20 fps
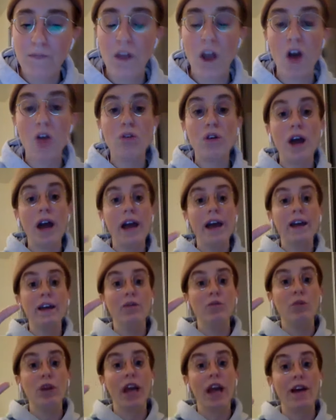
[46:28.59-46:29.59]
Okay.
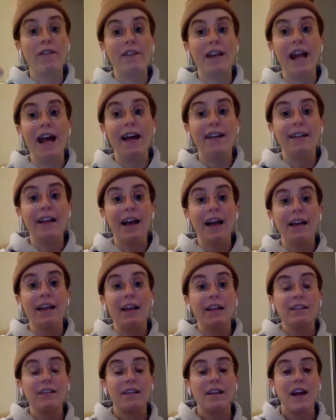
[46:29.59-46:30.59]
We haven't had that
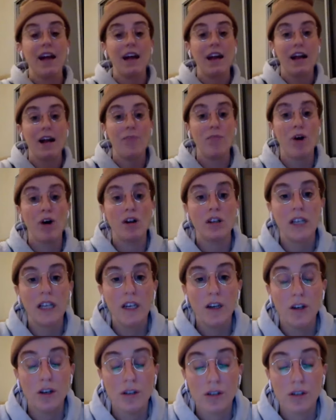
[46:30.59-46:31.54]
yet tonight. I'm all ears.